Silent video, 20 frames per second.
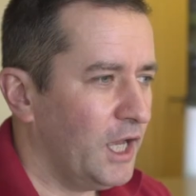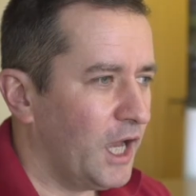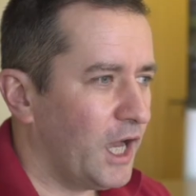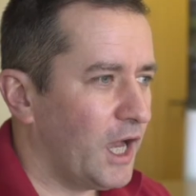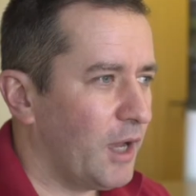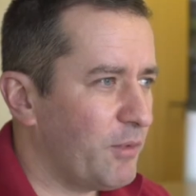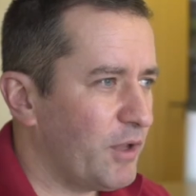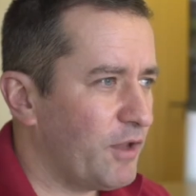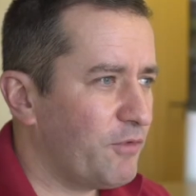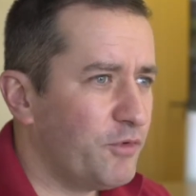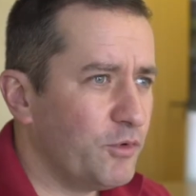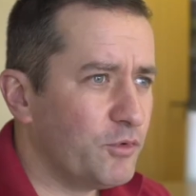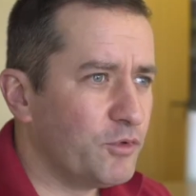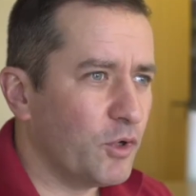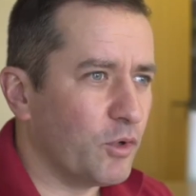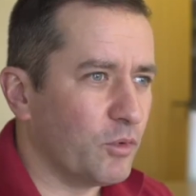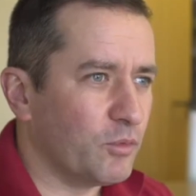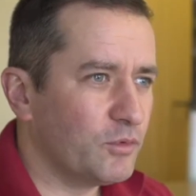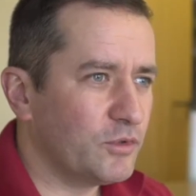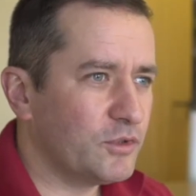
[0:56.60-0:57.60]
If you
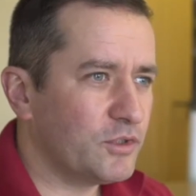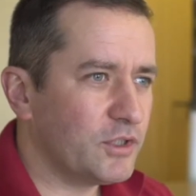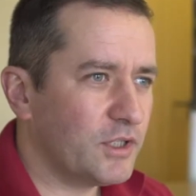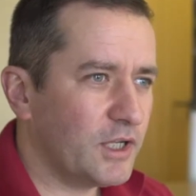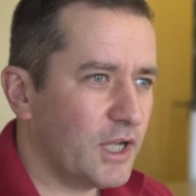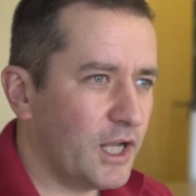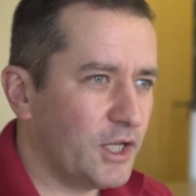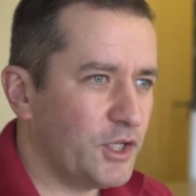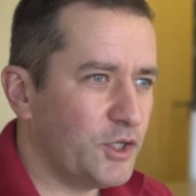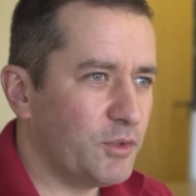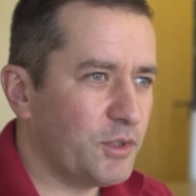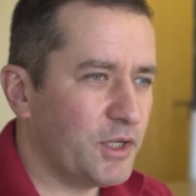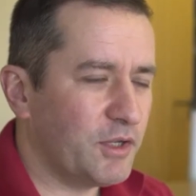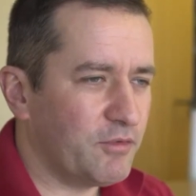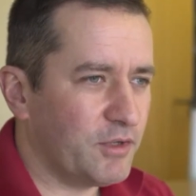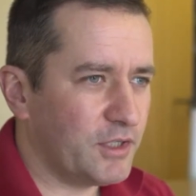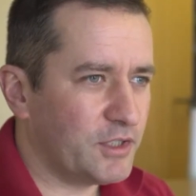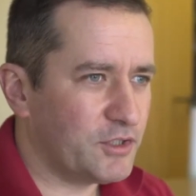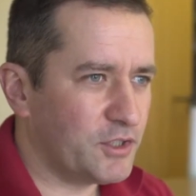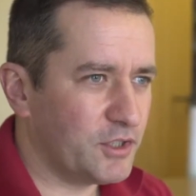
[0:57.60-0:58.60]
don't, and you give
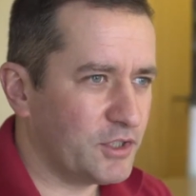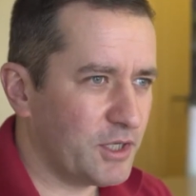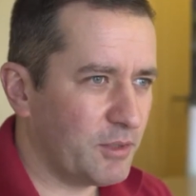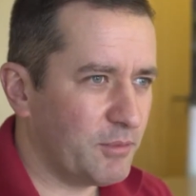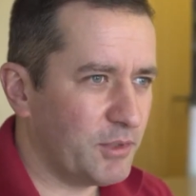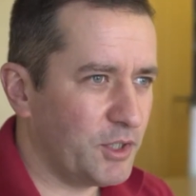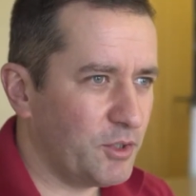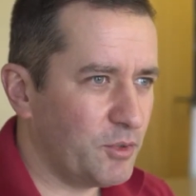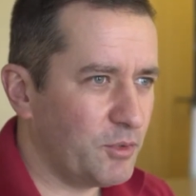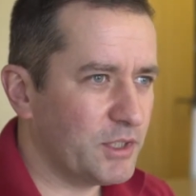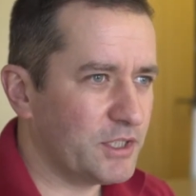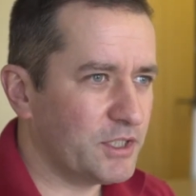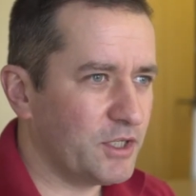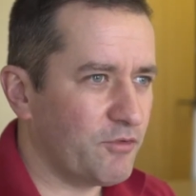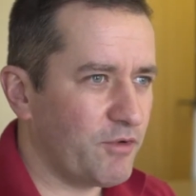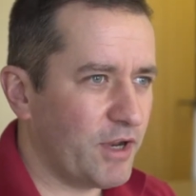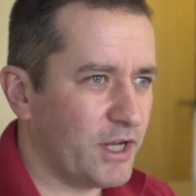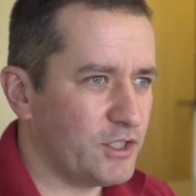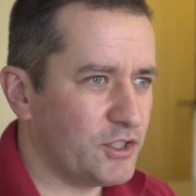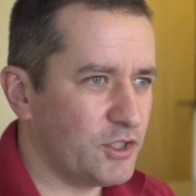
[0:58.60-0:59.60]
it to somebody who isn't a
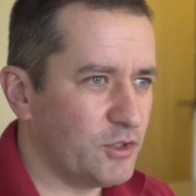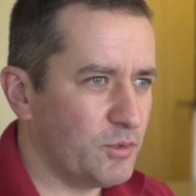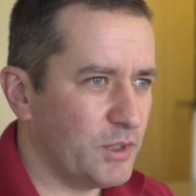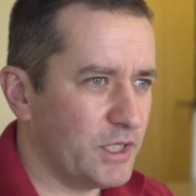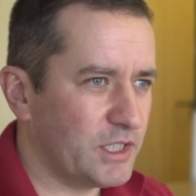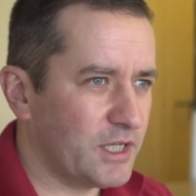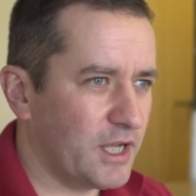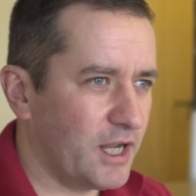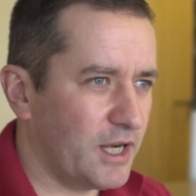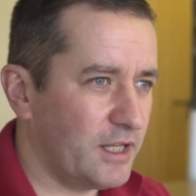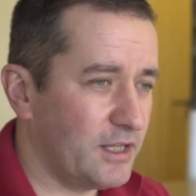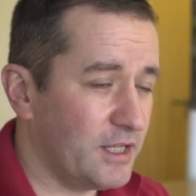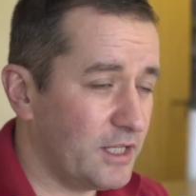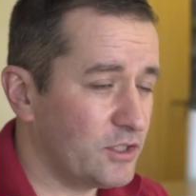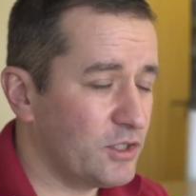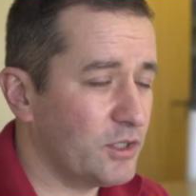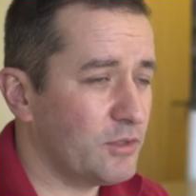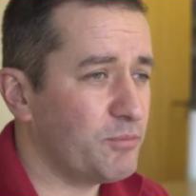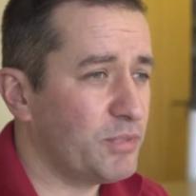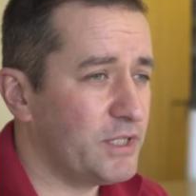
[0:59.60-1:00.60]
registered waste carrier,
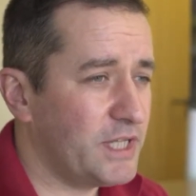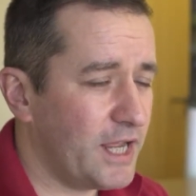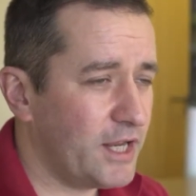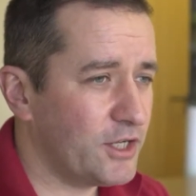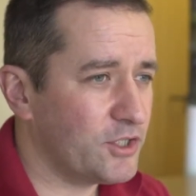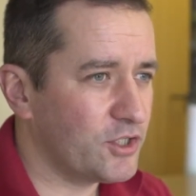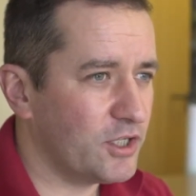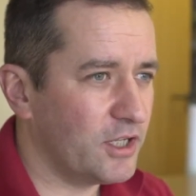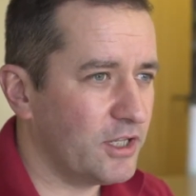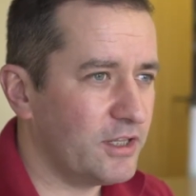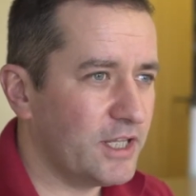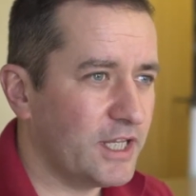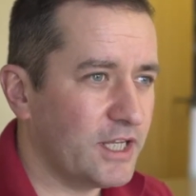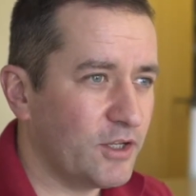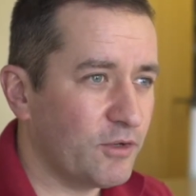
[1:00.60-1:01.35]
there's a potential that they